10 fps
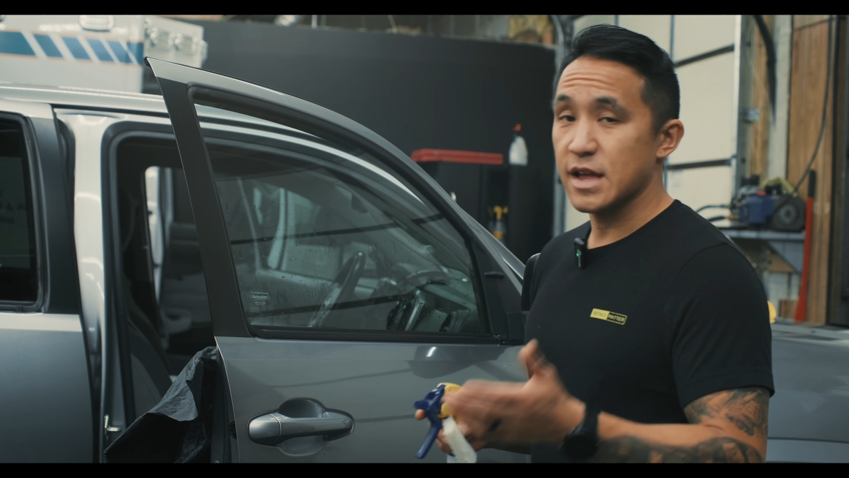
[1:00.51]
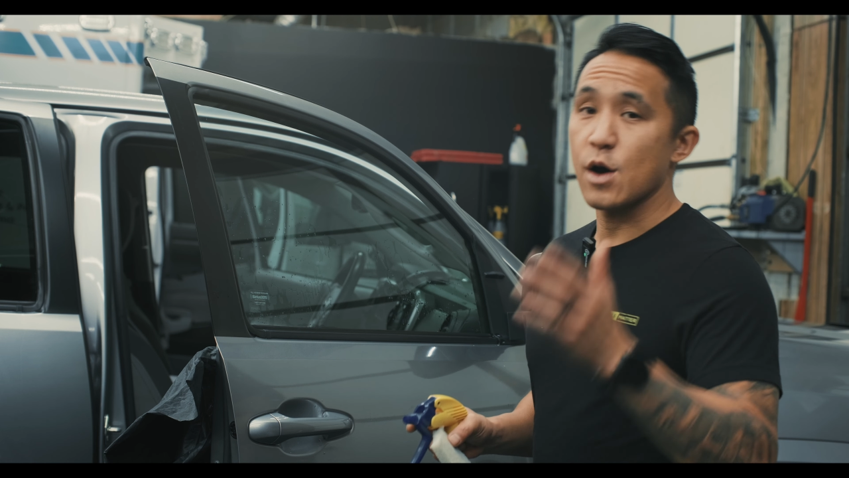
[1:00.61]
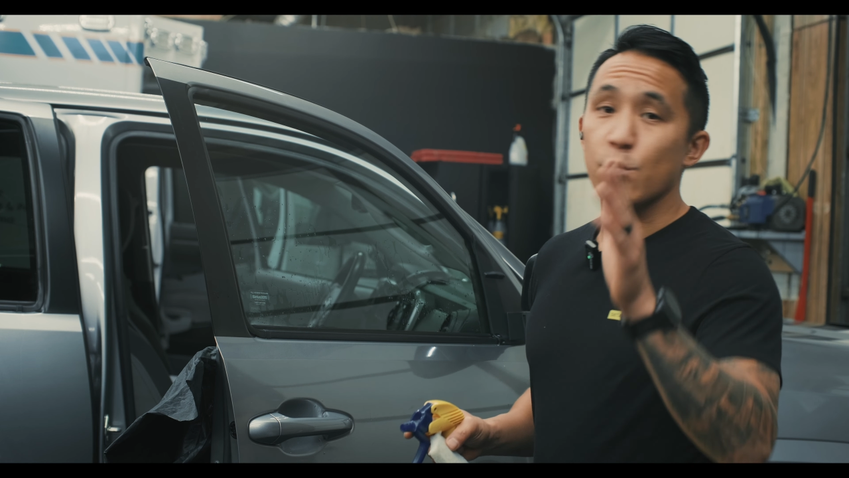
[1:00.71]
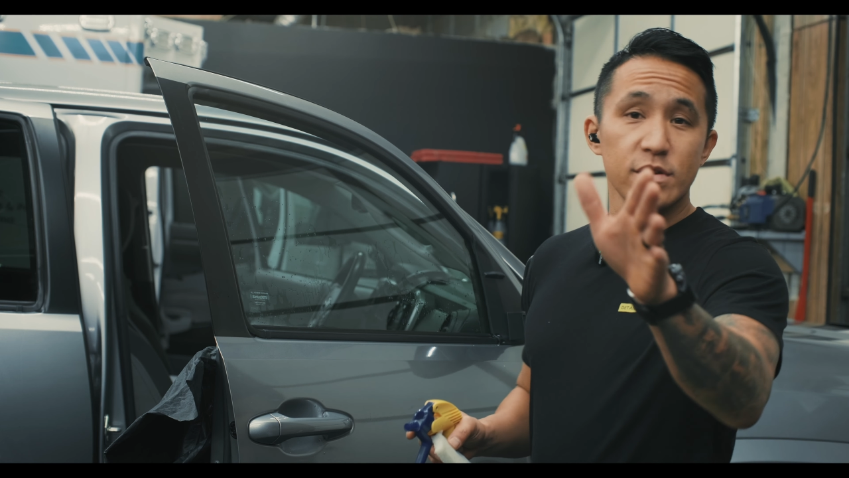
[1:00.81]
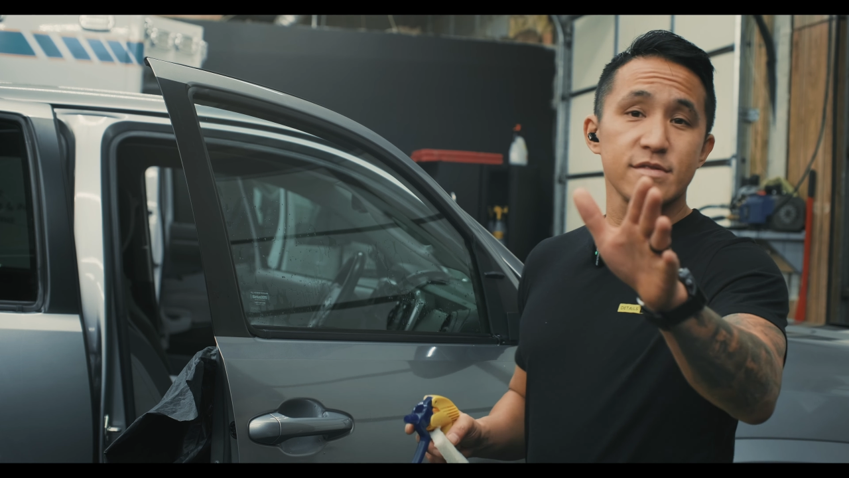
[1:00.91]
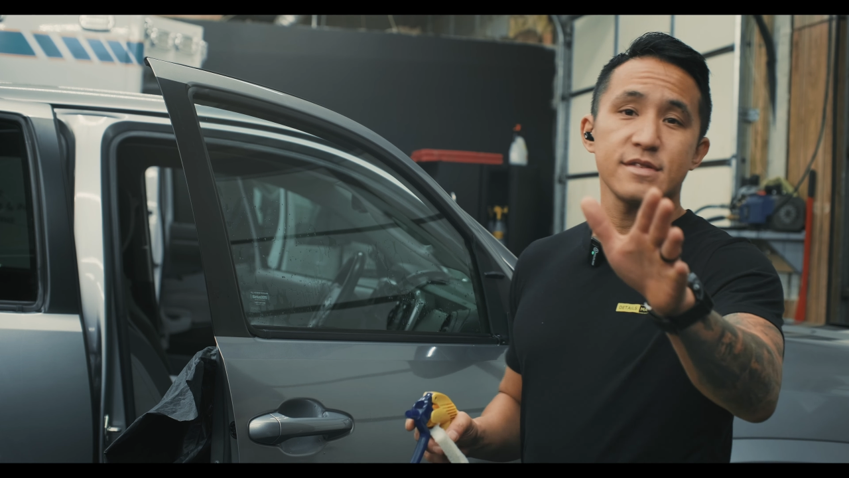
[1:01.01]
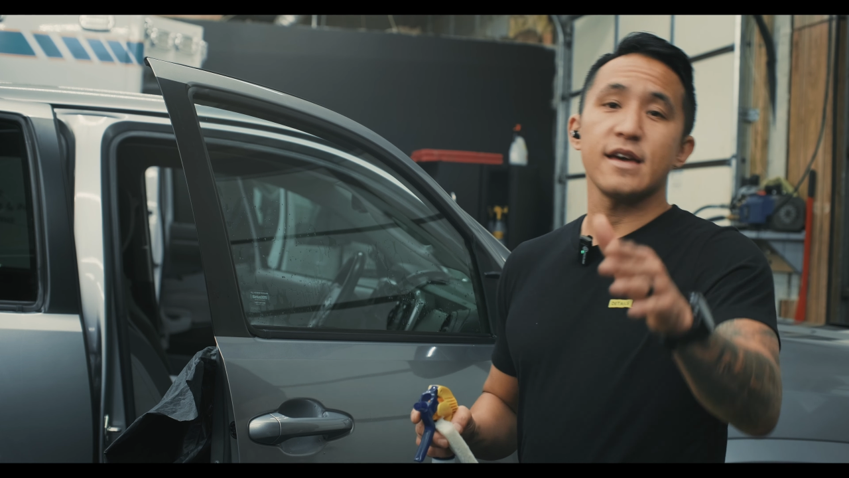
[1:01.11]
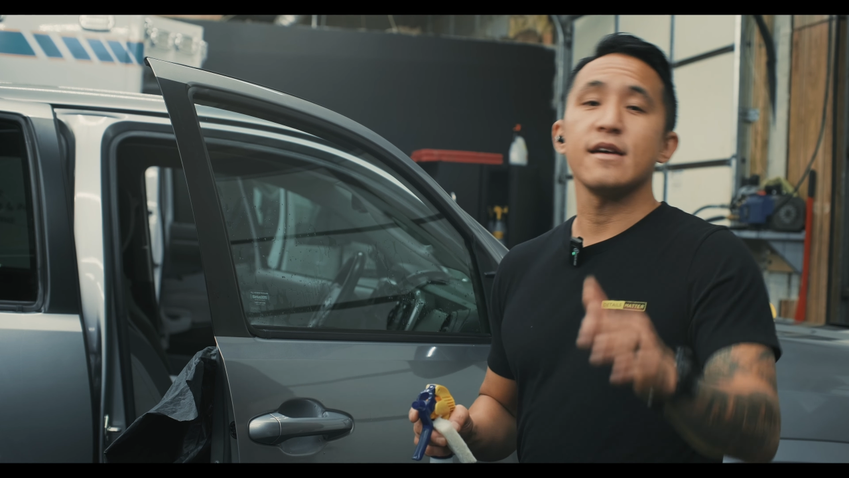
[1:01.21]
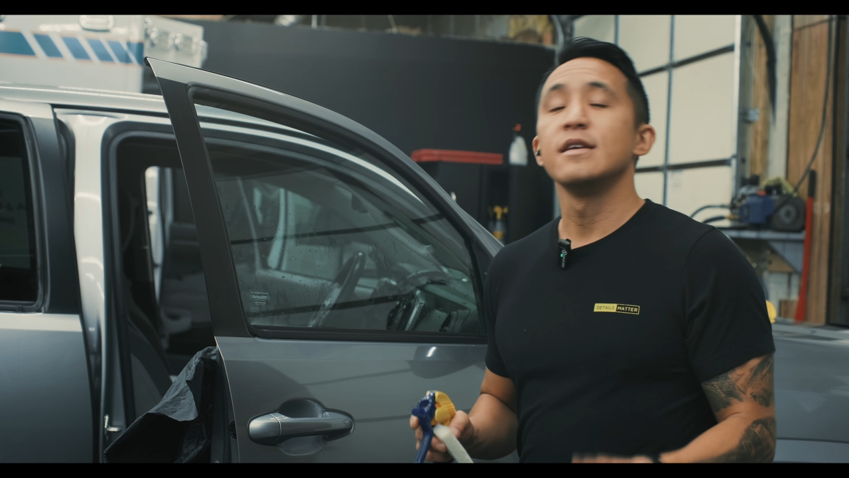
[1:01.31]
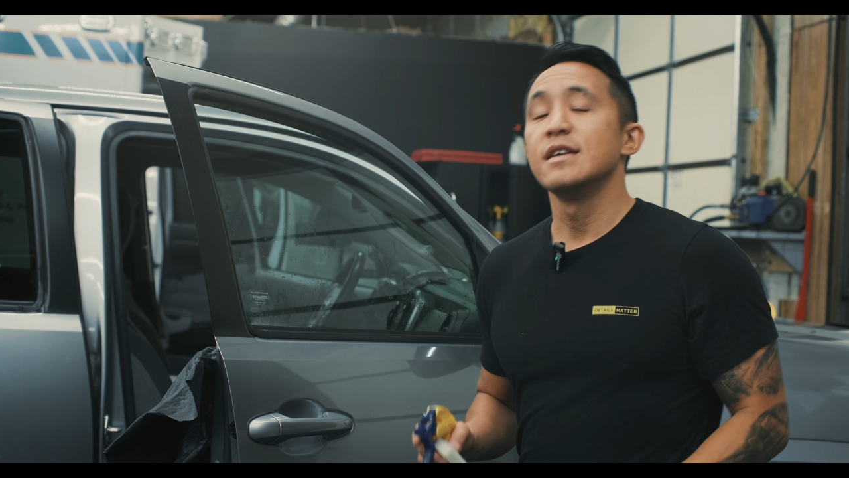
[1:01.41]
Now, I will
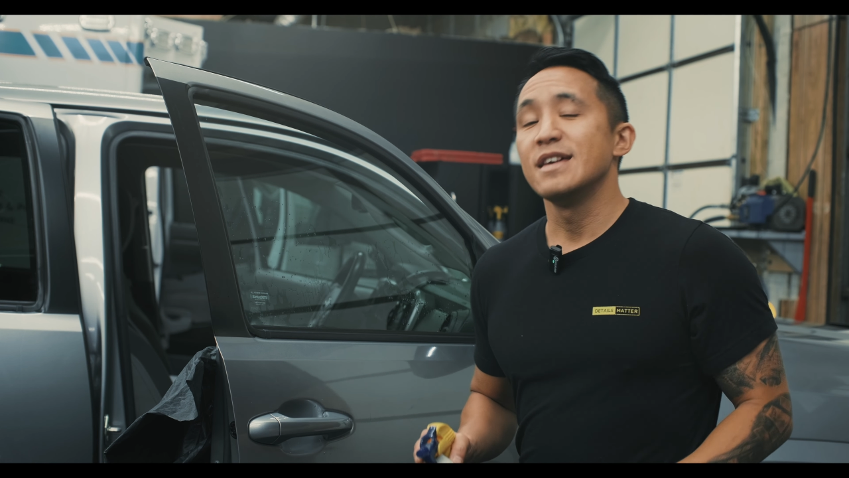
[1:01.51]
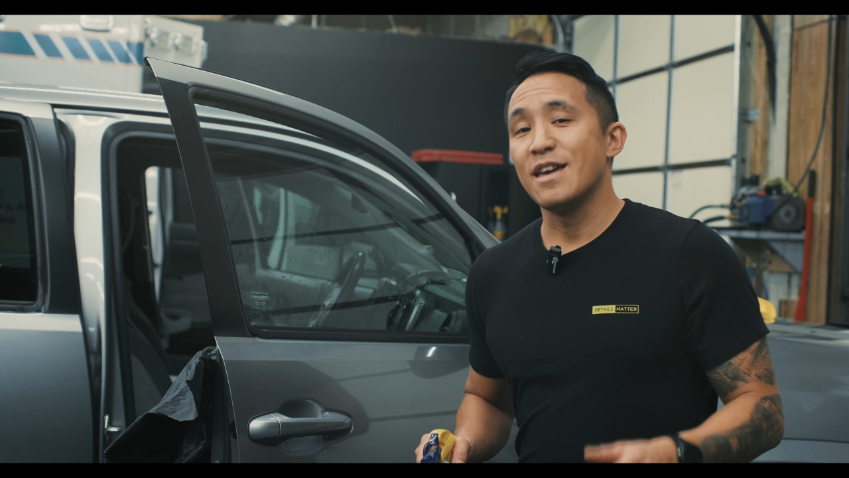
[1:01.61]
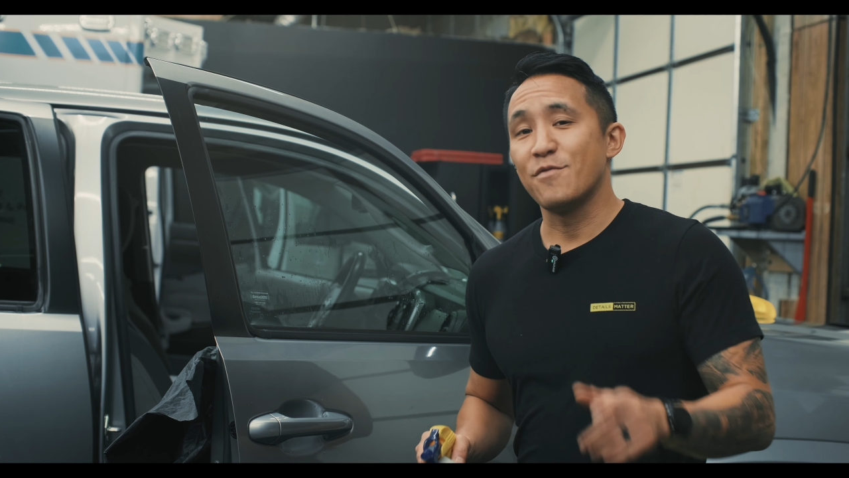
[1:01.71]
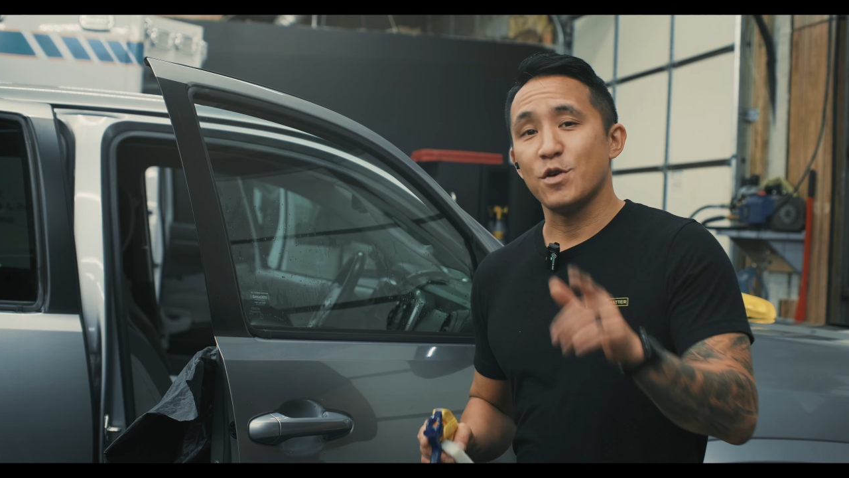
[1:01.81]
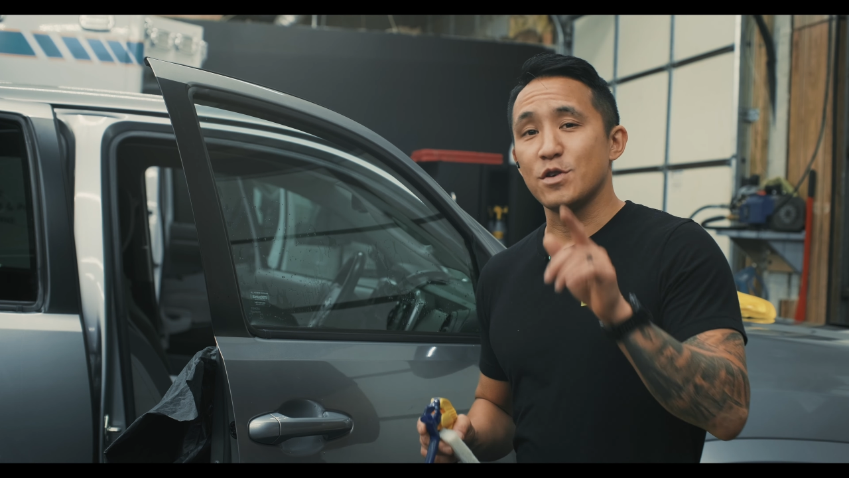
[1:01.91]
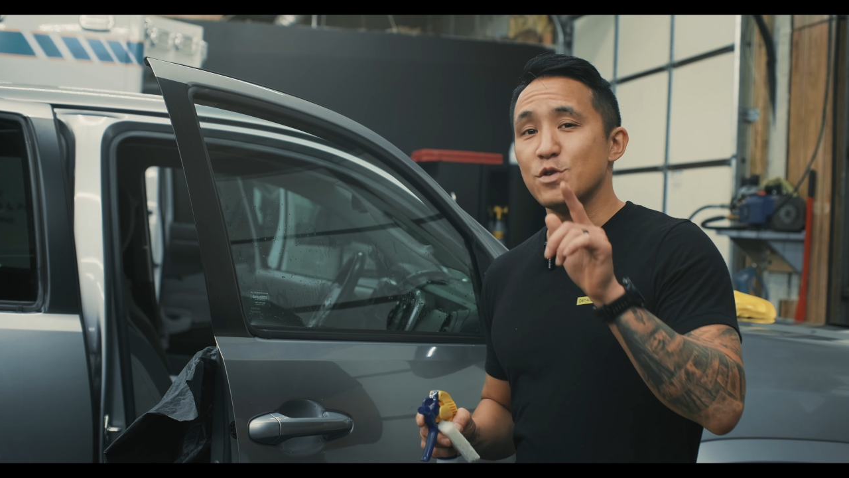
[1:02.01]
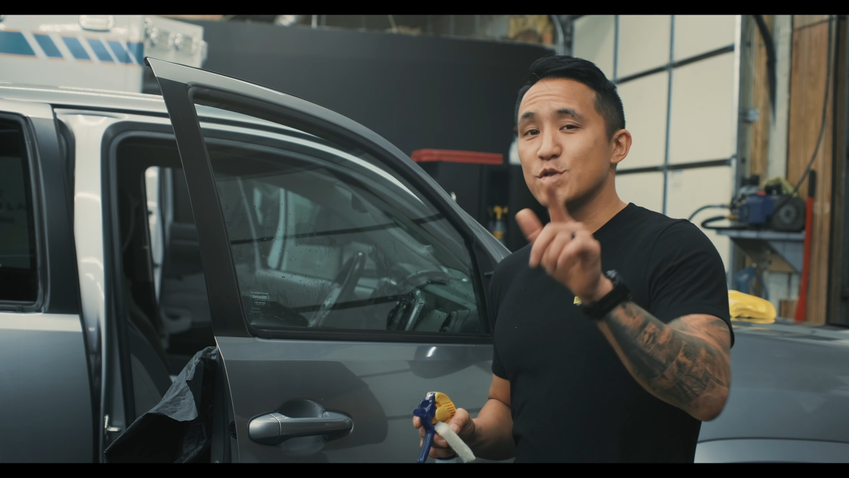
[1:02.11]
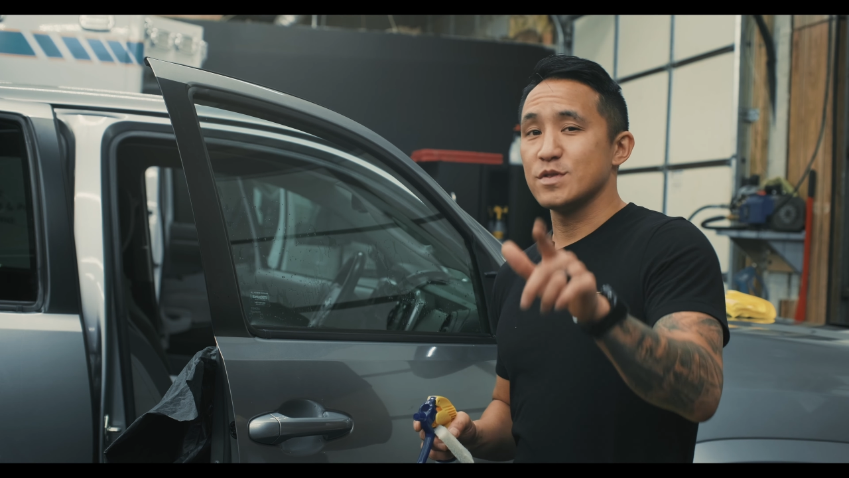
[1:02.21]
say, if you're new